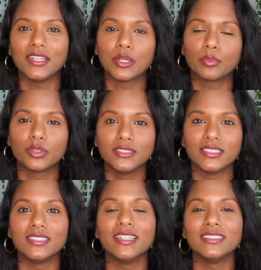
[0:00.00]
in a
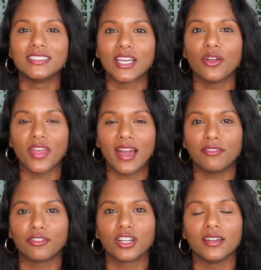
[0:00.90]
prison in South
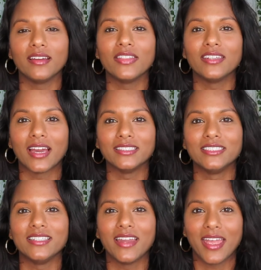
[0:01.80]
Africa in the
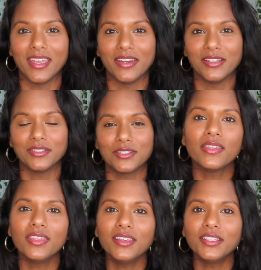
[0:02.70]
1980s. The
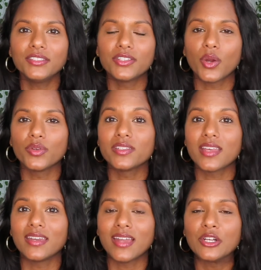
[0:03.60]
thing is, though, is
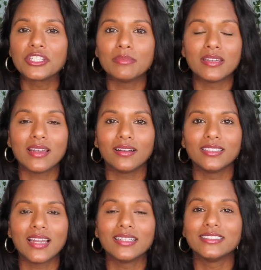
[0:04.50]
that Nelson Mandela
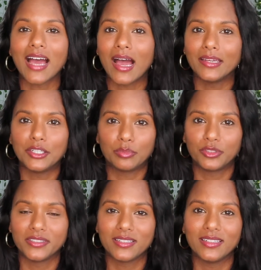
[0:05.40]
did not die in a
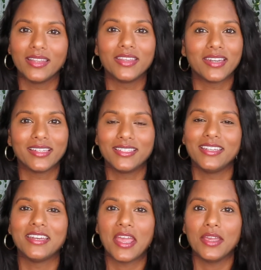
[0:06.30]
prison in the
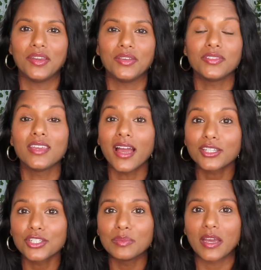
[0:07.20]
1980s. He
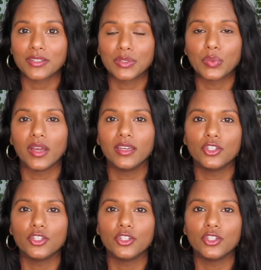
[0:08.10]
actually passed away